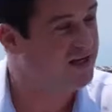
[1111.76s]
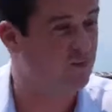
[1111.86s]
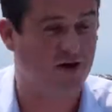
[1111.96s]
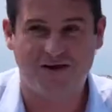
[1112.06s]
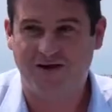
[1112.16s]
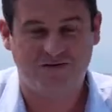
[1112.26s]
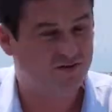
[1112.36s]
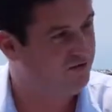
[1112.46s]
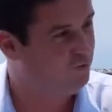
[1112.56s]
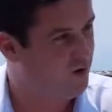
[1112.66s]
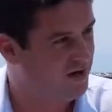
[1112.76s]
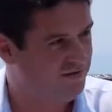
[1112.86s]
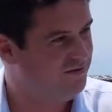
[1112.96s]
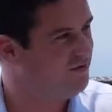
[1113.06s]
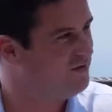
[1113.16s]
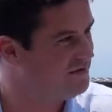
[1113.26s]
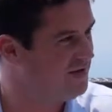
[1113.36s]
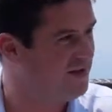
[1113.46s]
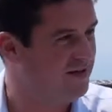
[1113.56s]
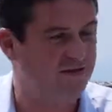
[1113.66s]
second one. So this is wine. This is on the
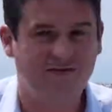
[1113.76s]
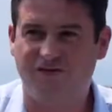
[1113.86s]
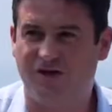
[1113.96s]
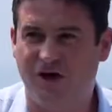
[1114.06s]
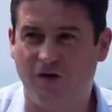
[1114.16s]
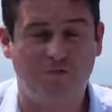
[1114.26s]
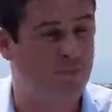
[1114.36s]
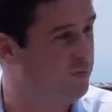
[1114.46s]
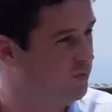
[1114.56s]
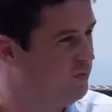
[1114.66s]
Sunday. This is at the Cove Pub,